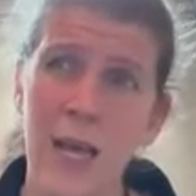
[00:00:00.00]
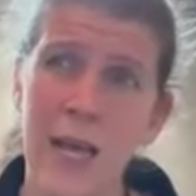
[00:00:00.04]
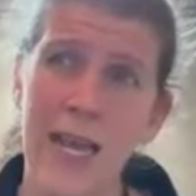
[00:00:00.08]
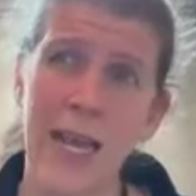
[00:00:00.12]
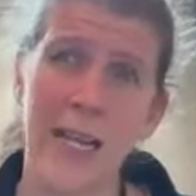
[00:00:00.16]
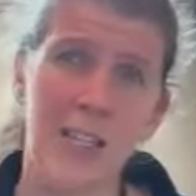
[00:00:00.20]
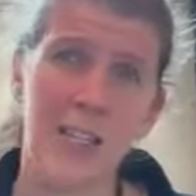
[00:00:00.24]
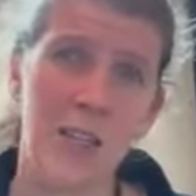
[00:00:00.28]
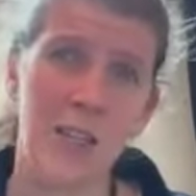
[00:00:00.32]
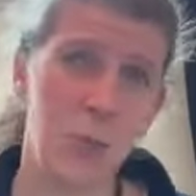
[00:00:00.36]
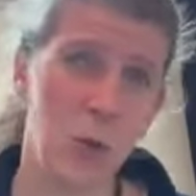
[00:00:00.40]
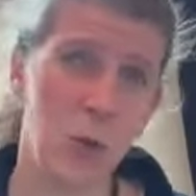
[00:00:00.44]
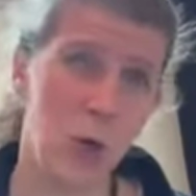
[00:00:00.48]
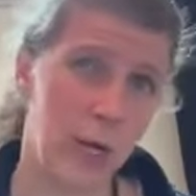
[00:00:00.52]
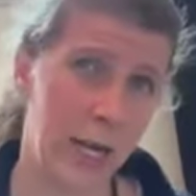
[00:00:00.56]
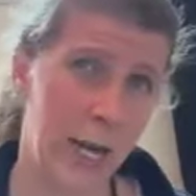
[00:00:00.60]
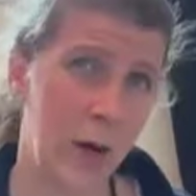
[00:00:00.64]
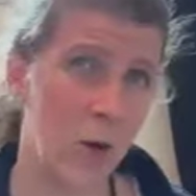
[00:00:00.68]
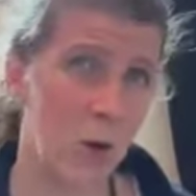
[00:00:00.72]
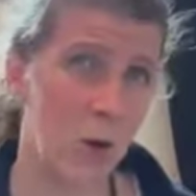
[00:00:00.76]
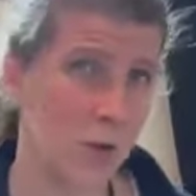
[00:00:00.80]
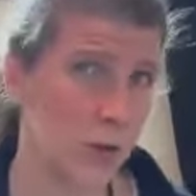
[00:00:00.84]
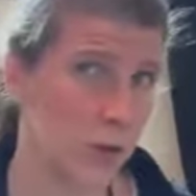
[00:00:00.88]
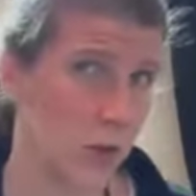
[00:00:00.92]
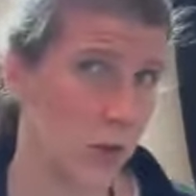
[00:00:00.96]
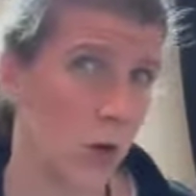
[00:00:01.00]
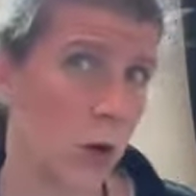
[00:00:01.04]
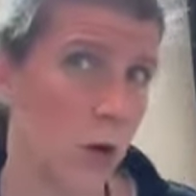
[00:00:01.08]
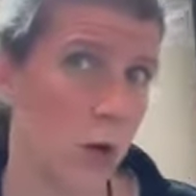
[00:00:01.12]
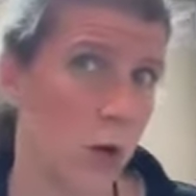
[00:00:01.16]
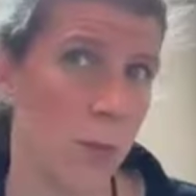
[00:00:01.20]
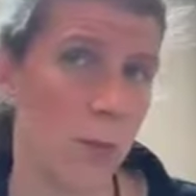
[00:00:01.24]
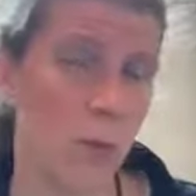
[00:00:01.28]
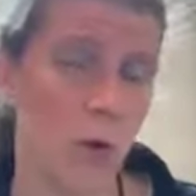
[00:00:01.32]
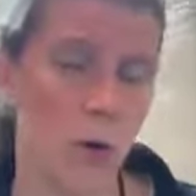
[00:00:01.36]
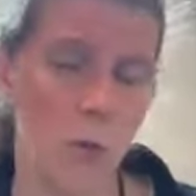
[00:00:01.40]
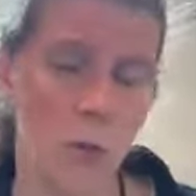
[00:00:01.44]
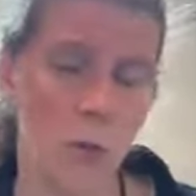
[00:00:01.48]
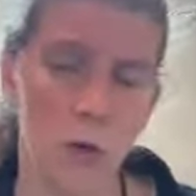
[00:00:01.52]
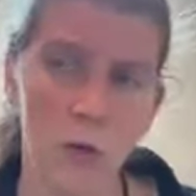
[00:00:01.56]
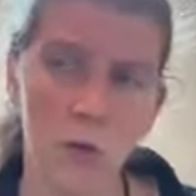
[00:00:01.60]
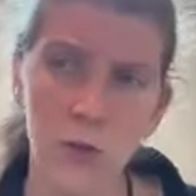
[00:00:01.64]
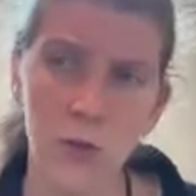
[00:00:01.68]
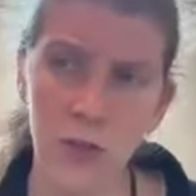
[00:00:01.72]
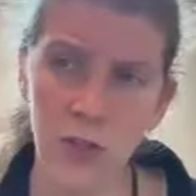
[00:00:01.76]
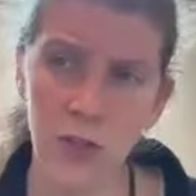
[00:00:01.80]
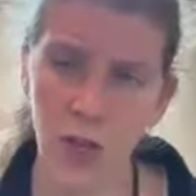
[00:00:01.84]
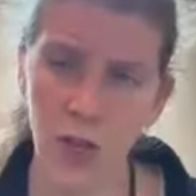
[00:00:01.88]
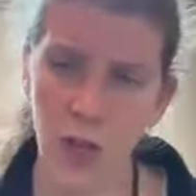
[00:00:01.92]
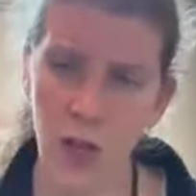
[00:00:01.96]
He has a book out also called Among
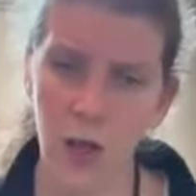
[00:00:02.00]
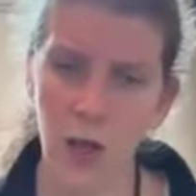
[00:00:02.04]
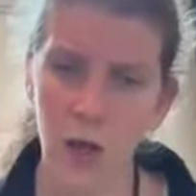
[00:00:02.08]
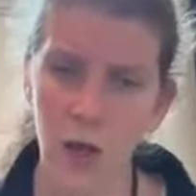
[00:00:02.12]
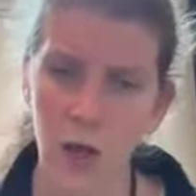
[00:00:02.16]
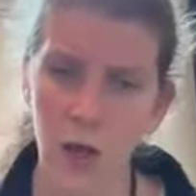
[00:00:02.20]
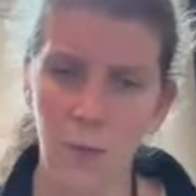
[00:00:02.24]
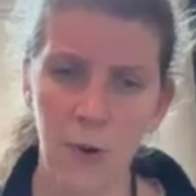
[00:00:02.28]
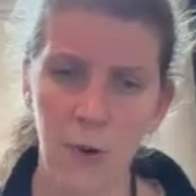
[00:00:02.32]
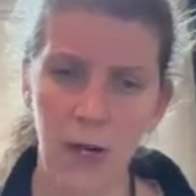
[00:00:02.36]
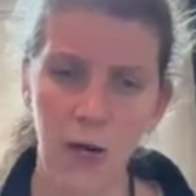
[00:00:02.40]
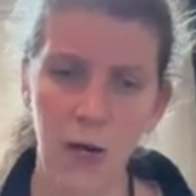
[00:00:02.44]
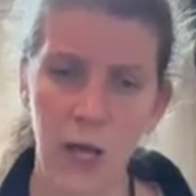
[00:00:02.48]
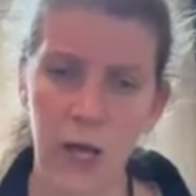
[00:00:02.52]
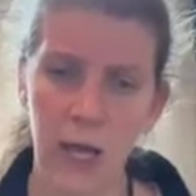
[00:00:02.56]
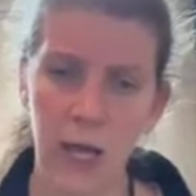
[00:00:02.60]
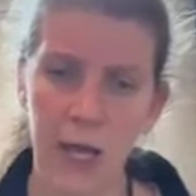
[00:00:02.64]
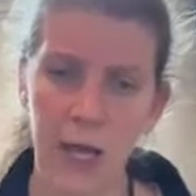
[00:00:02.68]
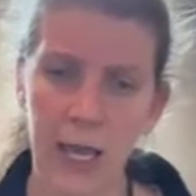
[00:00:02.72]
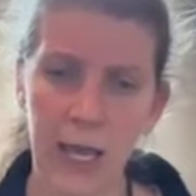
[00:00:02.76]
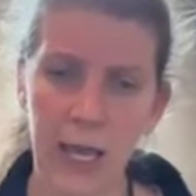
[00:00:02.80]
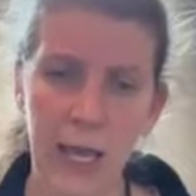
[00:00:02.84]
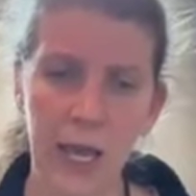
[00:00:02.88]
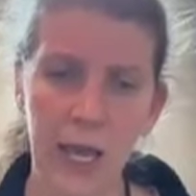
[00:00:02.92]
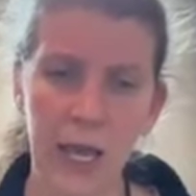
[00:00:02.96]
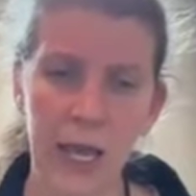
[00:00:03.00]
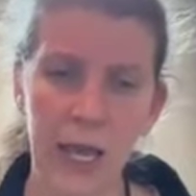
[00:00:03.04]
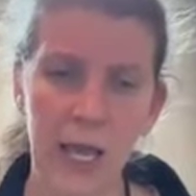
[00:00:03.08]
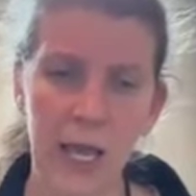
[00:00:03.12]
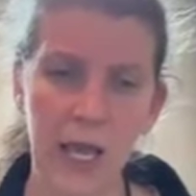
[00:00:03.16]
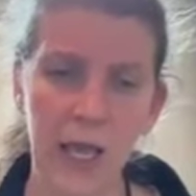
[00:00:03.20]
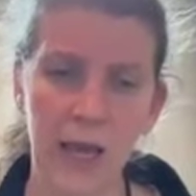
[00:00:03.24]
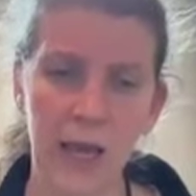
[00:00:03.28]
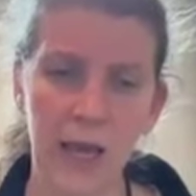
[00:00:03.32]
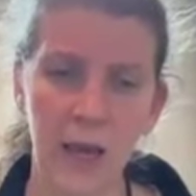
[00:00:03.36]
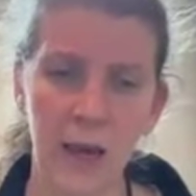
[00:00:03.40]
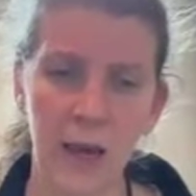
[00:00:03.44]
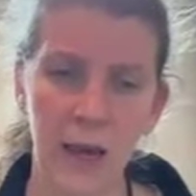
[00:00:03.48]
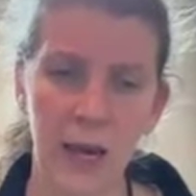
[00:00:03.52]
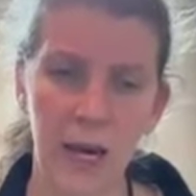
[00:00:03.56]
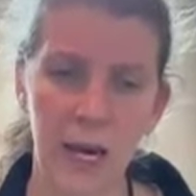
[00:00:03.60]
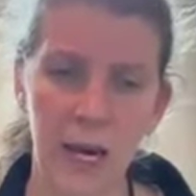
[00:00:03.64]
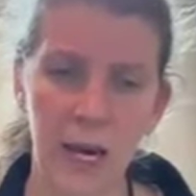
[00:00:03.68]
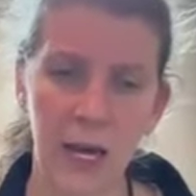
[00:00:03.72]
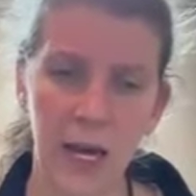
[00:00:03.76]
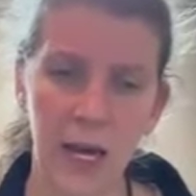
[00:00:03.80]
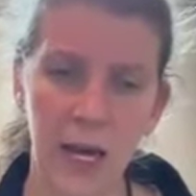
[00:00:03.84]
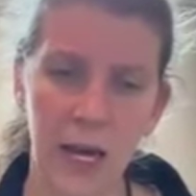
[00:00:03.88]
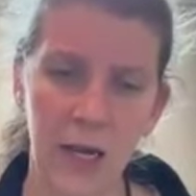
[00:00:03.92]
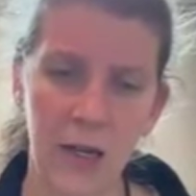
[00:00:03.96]
Wolves, but he,
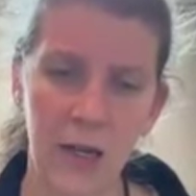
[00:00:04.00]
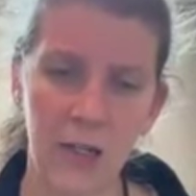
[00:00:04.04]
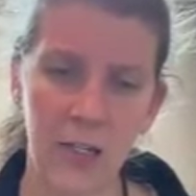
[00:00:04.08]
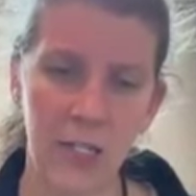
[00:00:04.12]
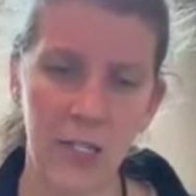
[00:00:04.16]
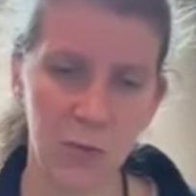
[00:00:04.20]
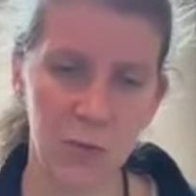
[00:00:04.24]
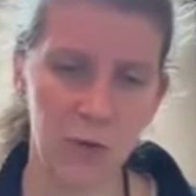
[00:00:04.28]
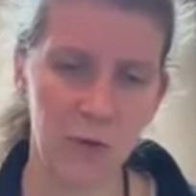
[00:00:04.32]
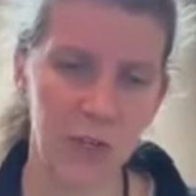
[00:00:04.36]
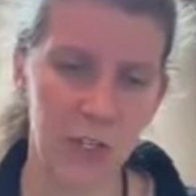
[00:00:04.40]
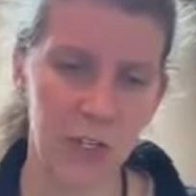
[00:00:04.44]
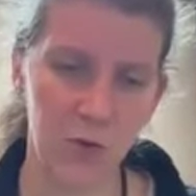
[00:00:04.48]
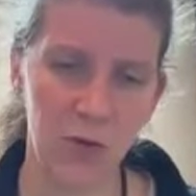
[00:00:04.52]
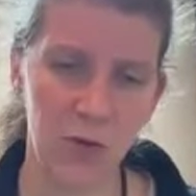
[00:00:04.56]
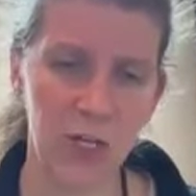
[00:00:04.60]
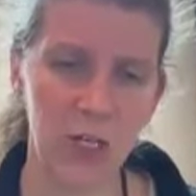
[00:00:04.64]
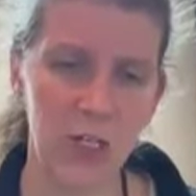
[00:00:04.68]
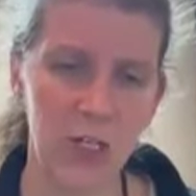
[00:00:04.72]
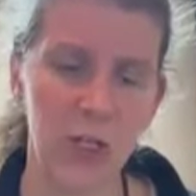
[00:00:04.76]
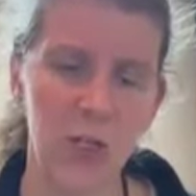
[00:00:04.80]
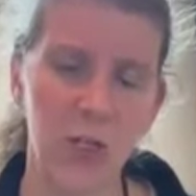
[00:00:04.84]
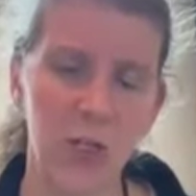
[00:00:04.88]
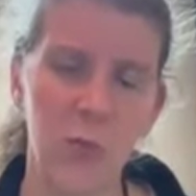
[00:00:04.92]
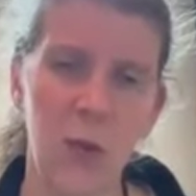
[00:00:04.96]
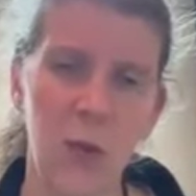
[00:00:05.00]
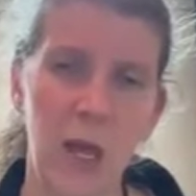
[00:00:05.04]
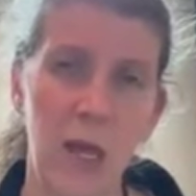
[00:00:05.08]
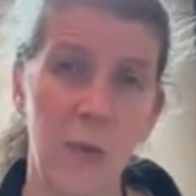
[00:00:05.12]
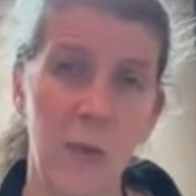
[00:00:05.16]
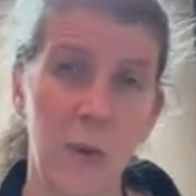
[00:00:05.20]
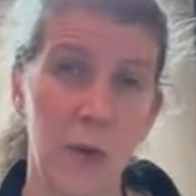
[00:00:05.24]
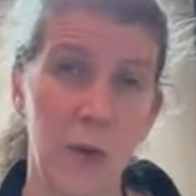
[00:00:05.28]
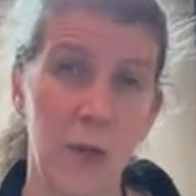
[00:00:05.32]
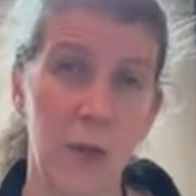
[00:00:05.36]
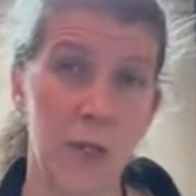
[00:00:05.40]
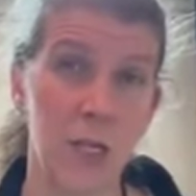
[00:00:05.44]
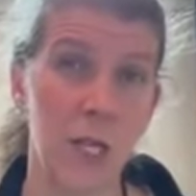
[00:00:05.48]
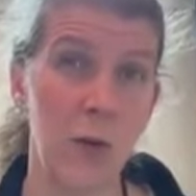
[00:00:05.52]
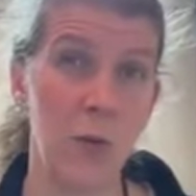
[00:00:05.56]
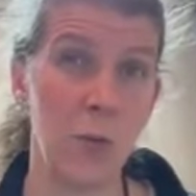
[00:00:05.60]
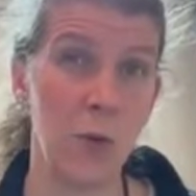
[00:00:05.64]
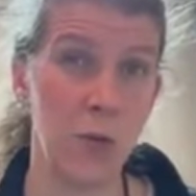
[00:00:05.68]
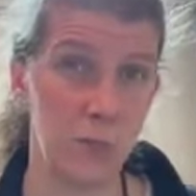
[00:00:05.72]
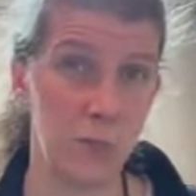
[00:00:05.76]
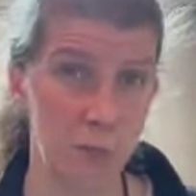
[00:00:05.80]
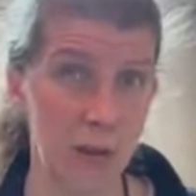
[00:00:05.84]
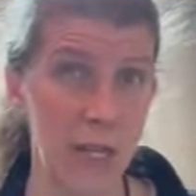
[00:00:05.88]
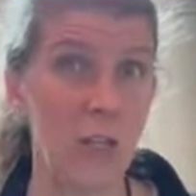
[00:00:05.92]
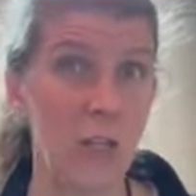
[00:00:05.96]
in some of his research papers, he
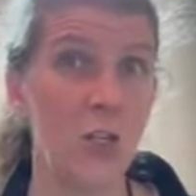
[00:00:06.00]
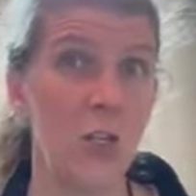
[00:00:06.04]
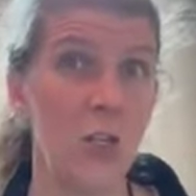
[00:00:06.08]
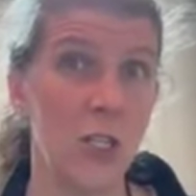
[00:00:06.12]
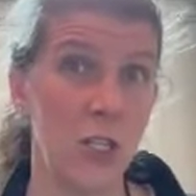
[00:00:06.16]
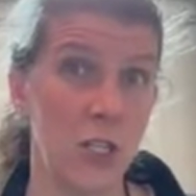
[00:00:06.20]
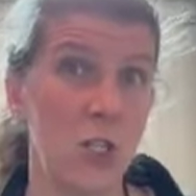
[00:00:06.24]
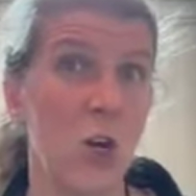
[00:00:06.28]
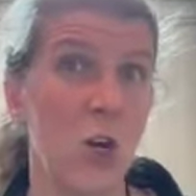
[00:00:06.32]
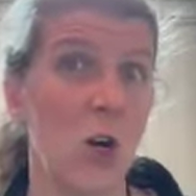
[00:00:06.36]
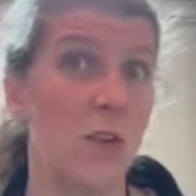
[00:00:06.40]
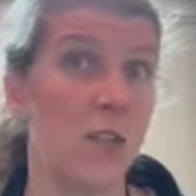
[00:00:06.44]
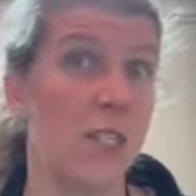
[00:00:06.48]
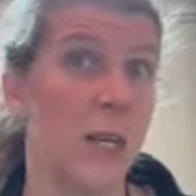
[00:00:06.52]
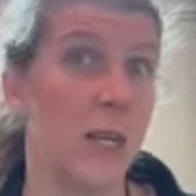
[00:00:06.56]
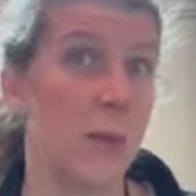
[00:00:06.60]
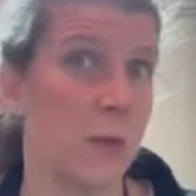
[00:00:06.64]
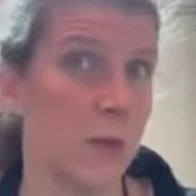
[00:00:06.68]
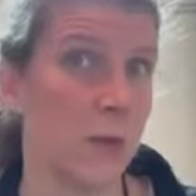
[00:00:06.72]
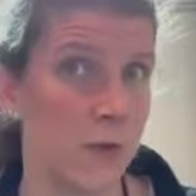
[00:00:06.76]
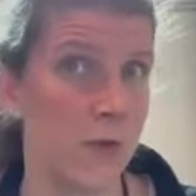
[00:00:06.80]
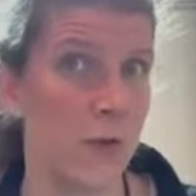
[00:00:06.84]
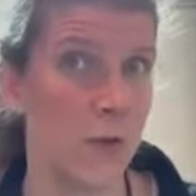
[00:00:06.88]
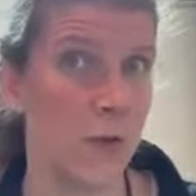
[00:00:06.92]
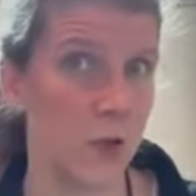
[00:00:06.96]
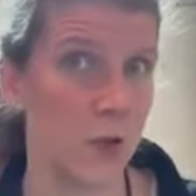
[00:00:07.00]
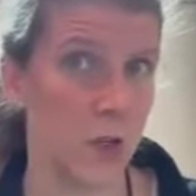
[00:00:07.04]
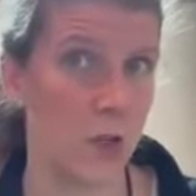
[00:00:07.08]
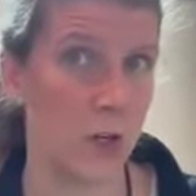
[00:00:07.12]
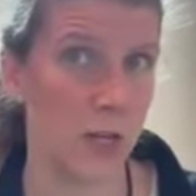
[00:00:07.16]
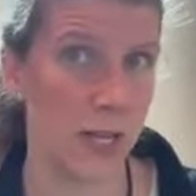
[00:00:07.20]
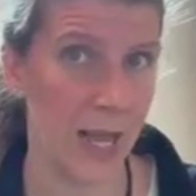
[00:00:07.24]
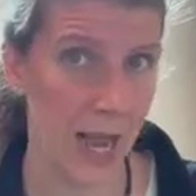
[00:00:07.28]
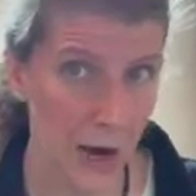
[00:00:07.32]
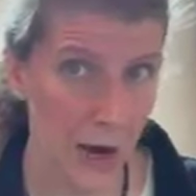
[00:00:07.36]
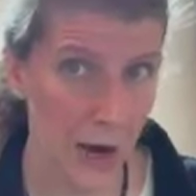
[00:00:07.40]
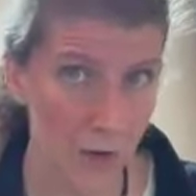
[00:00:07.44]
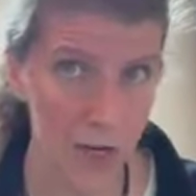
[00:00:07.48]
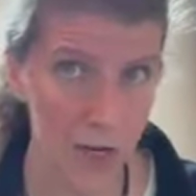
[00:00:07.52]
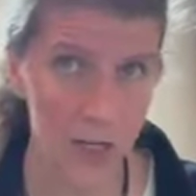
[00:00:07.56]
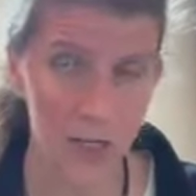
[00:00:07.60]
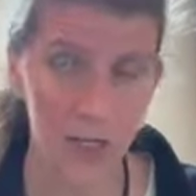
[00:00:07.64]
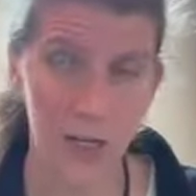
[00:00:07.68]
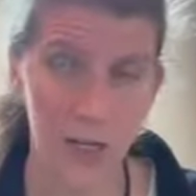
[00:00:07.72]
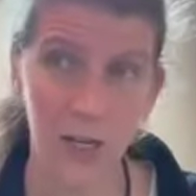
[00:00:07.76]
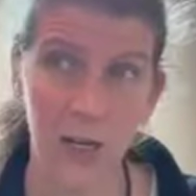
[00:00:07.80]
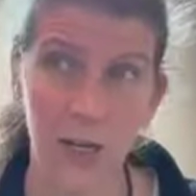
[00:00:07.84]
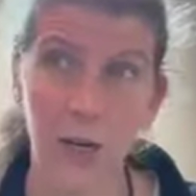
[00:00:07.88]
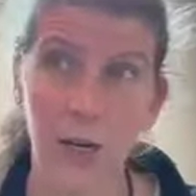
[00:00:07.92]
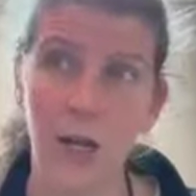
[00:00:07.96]
would mention this concept of functional
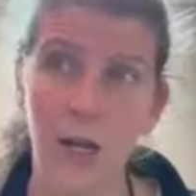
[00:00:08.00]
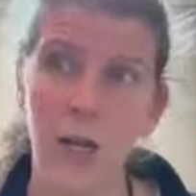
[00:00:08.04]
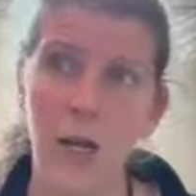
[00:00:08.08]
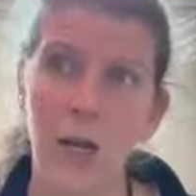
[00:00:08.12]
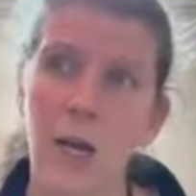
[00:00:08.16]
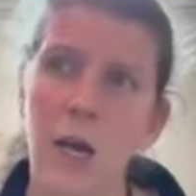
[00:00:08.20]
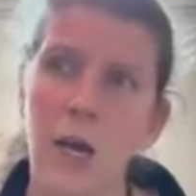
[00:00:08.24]
character,